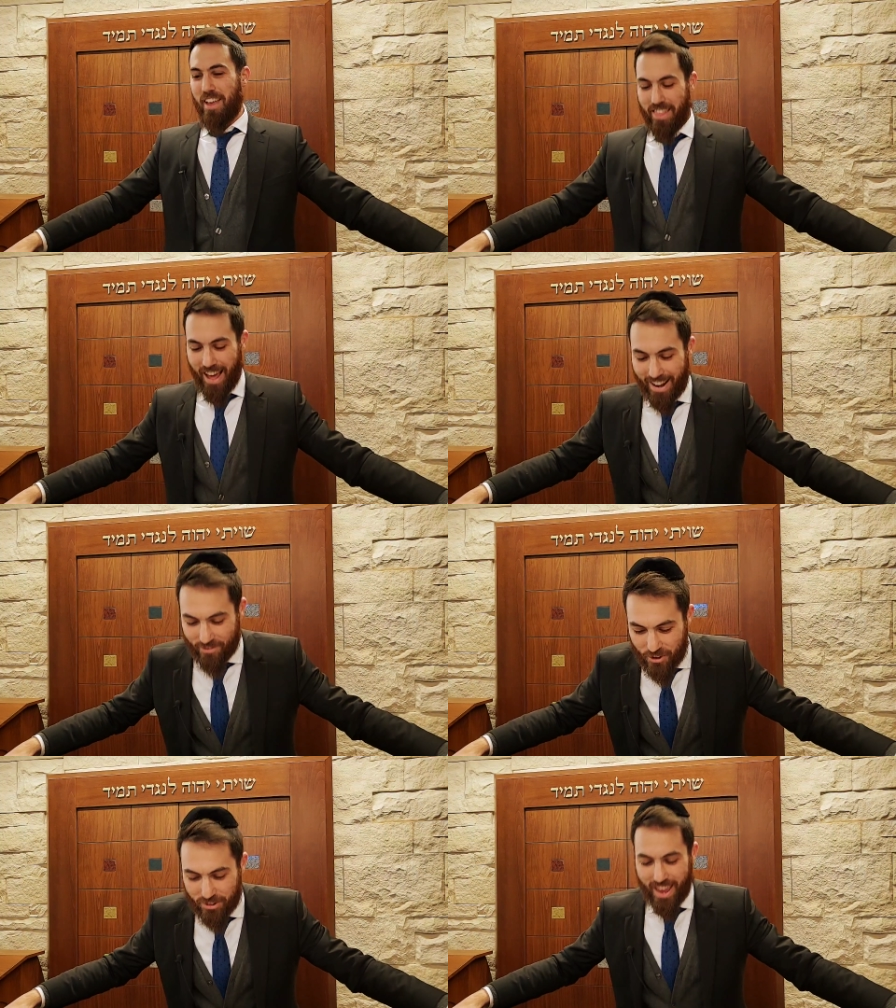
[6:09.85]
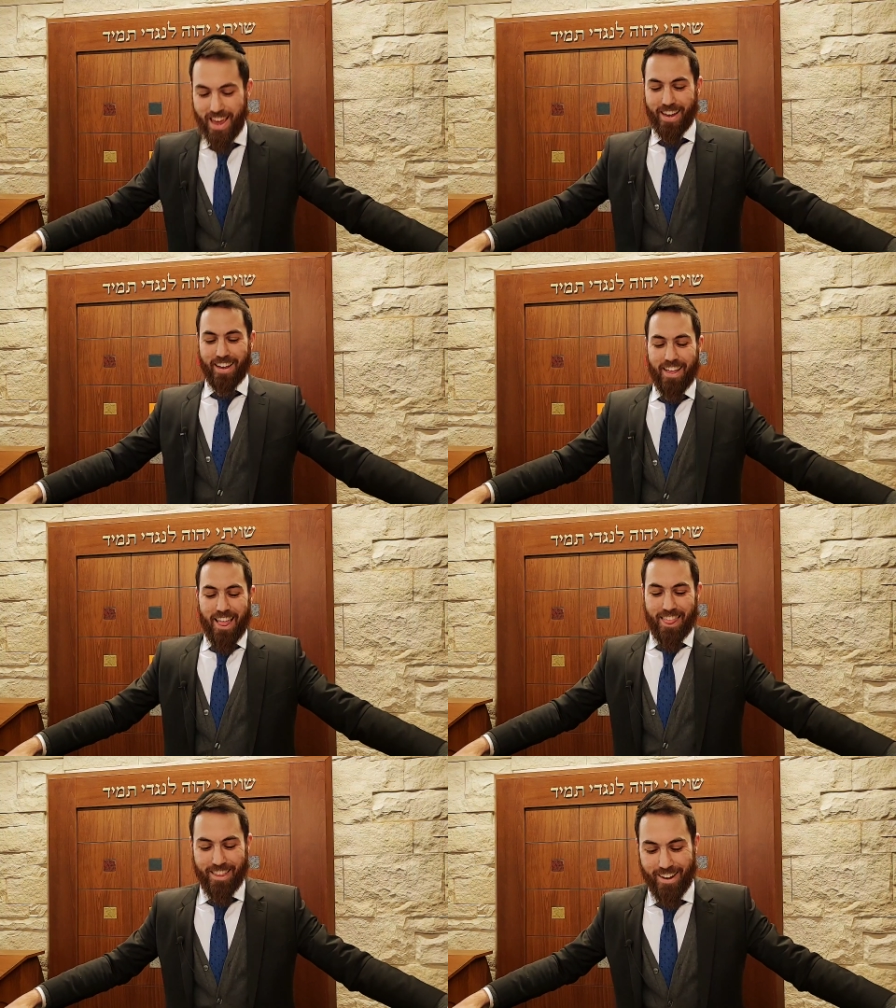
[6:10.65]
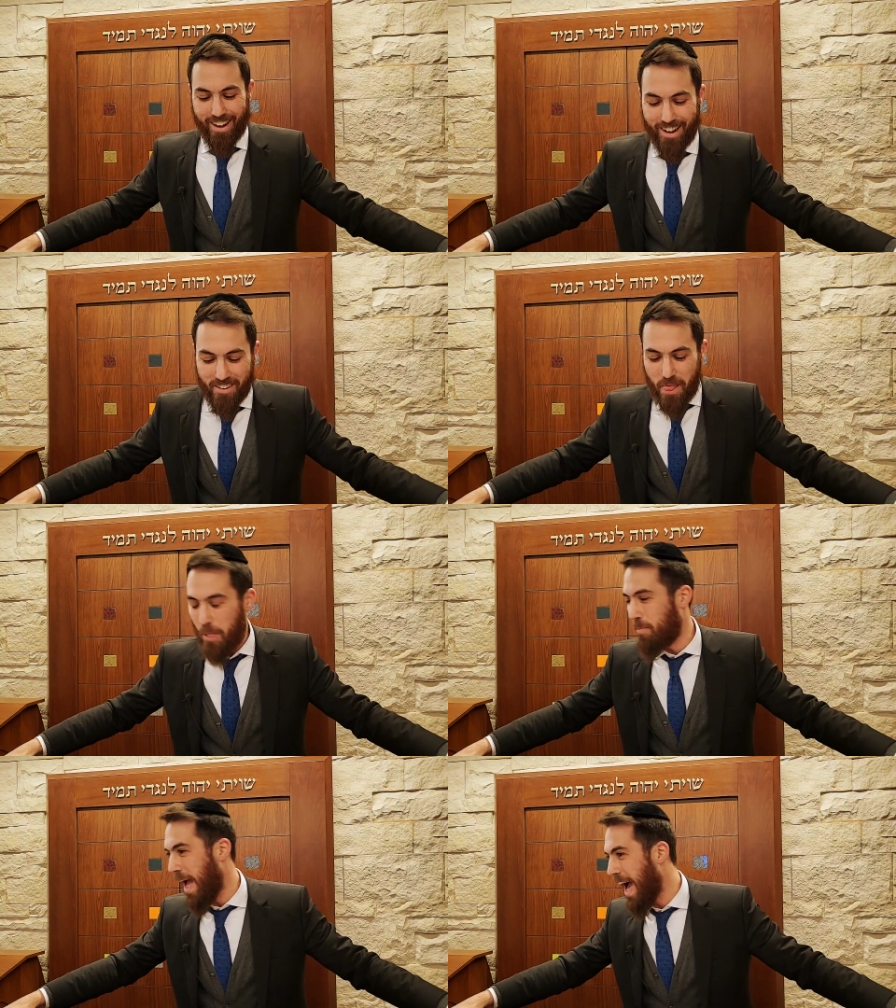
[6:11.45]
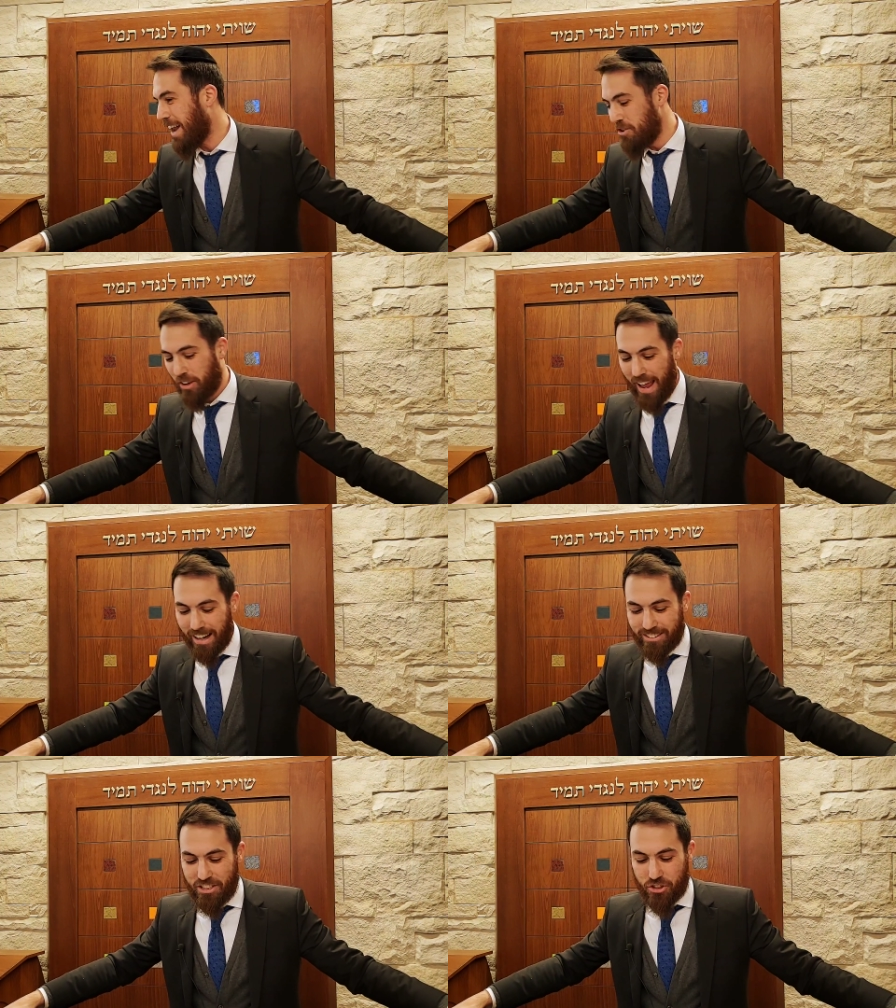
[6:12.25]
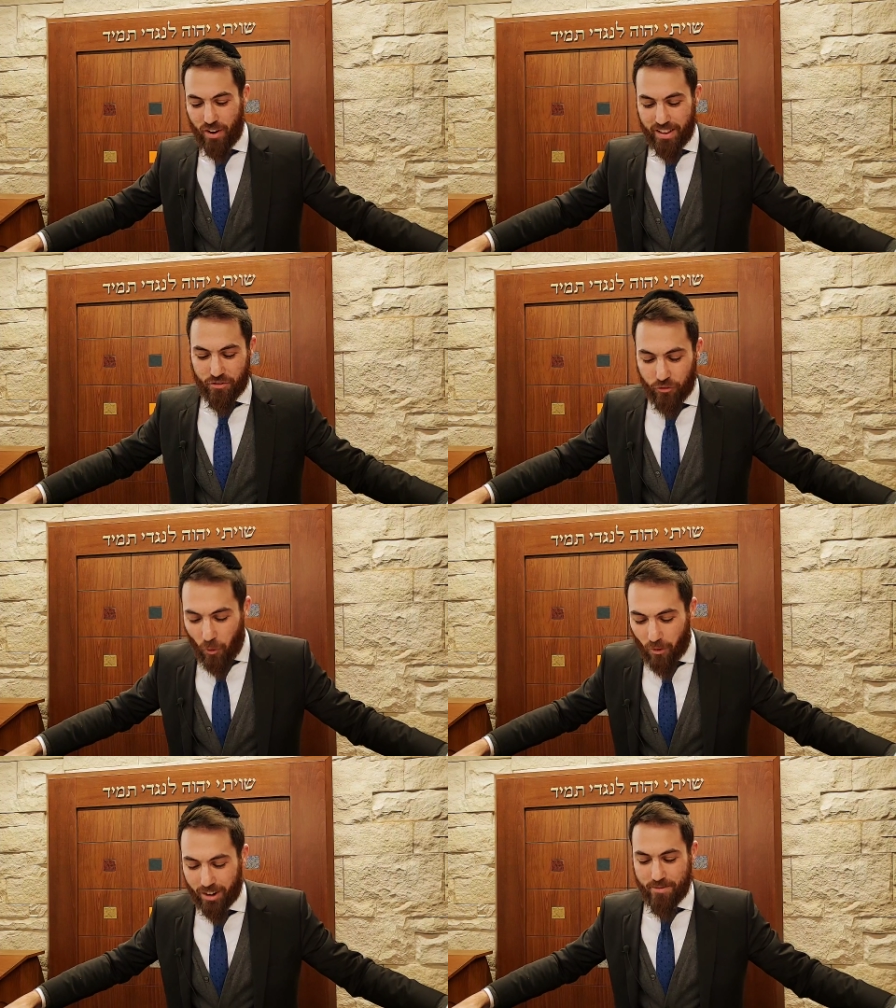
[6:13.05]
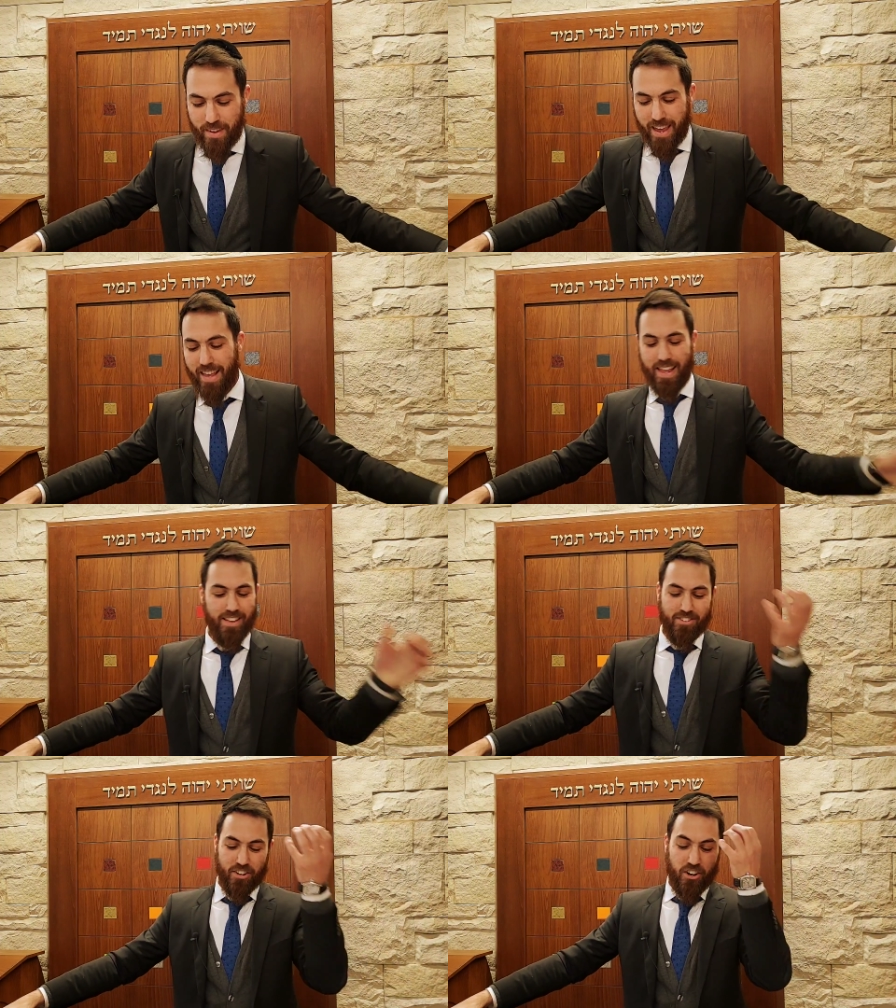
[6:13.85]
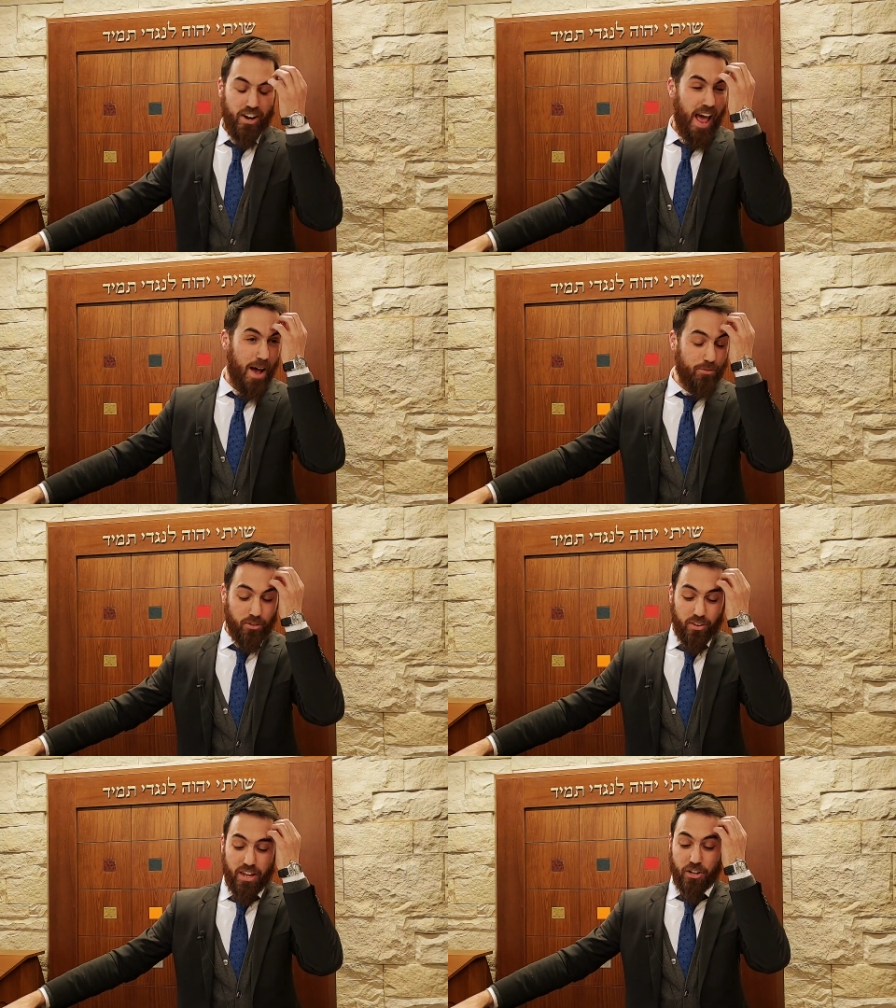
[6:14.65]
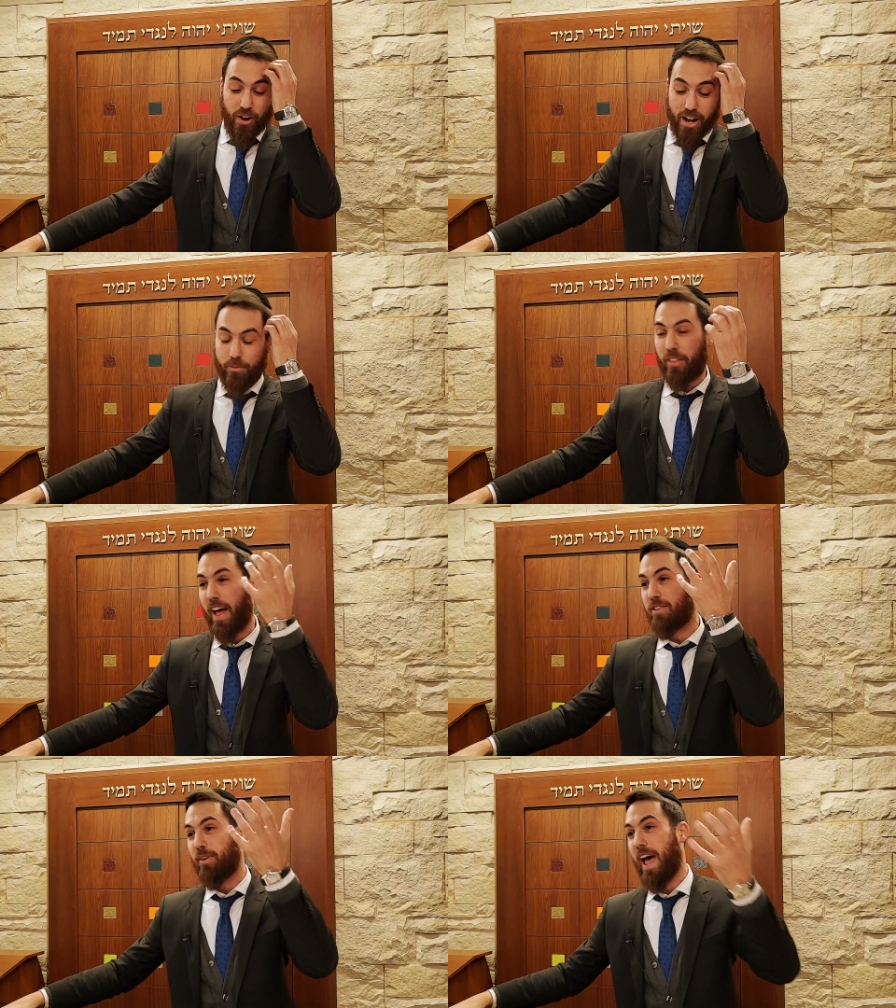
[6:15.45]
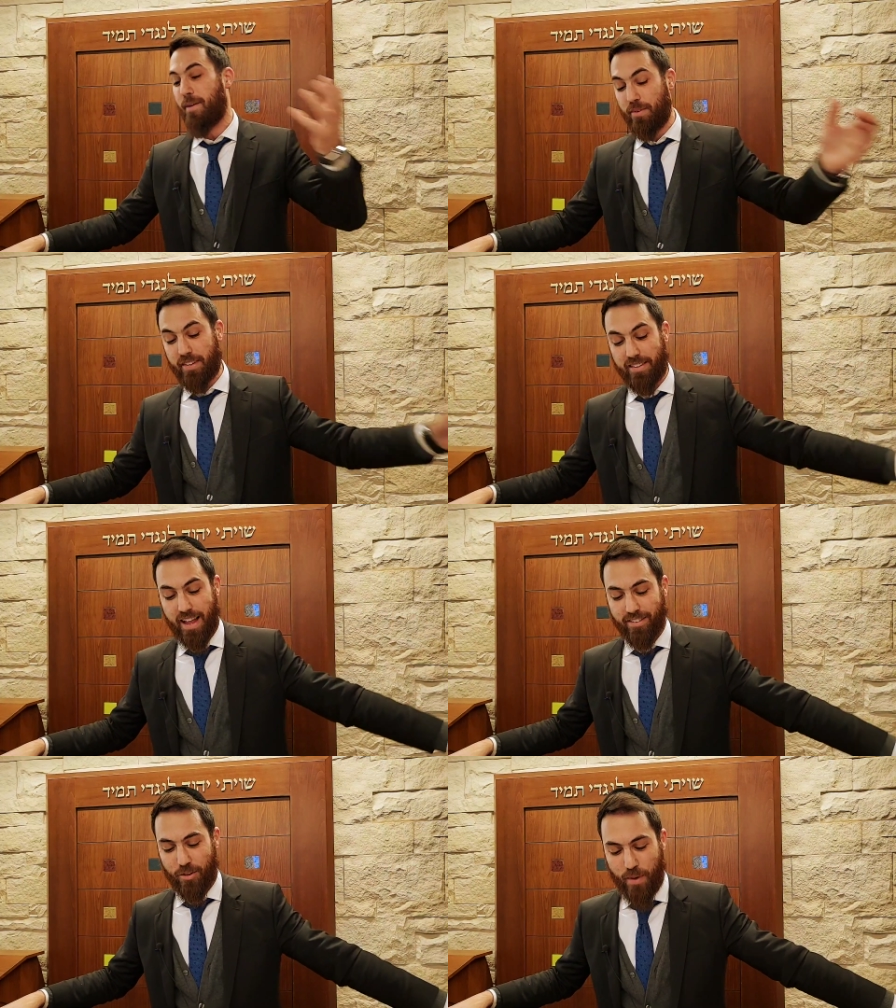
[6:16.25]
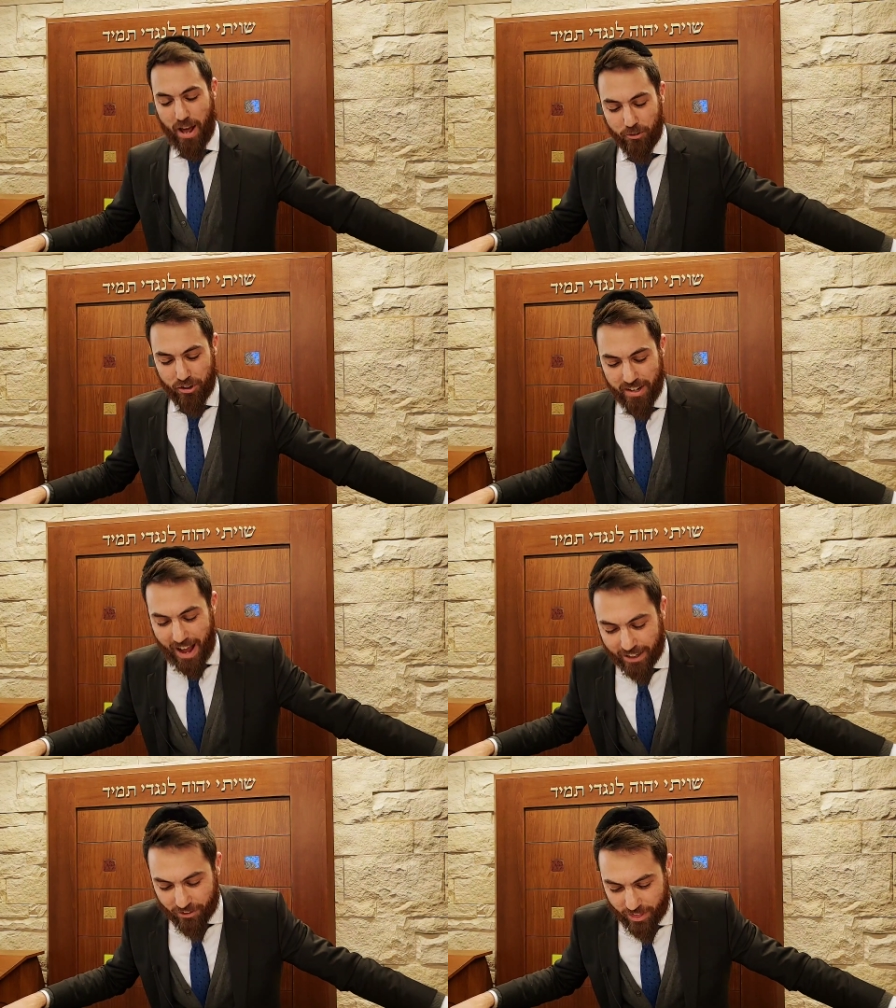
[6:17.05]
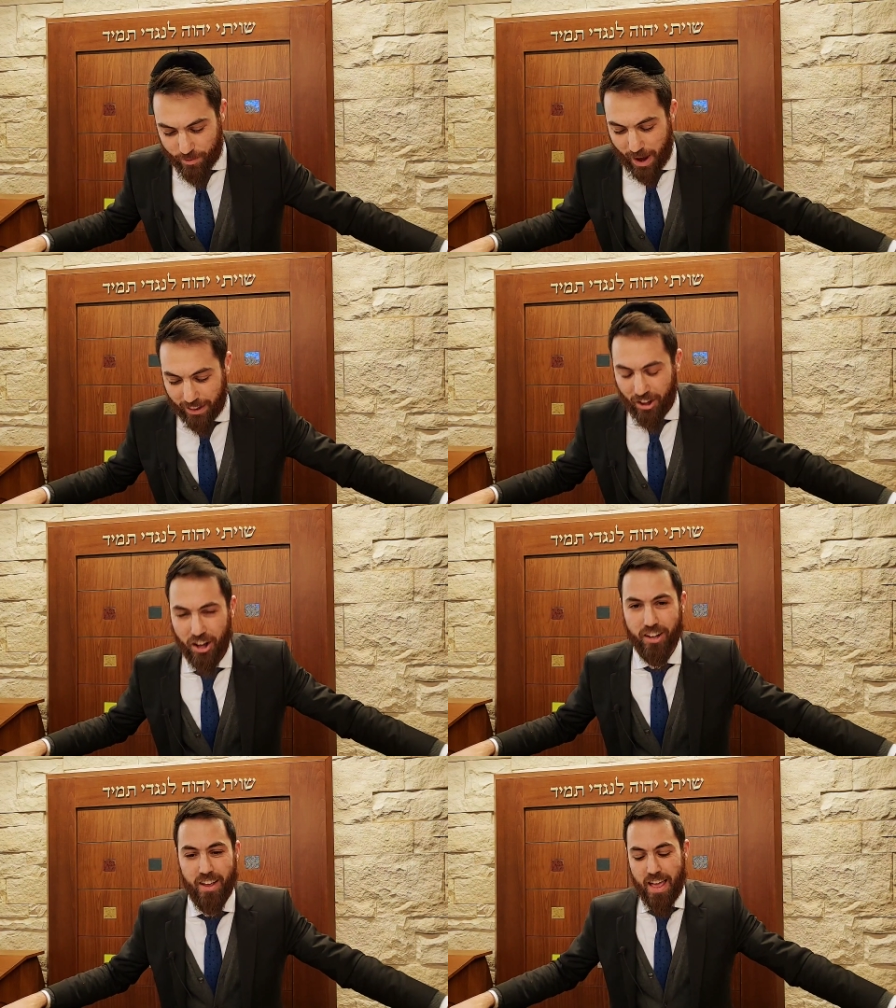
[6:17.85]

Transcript: That if you take the bad, you could actually transform it into good. Absolutely incredible. And that's what happens at the end of the battle between Yaakov and the Malach.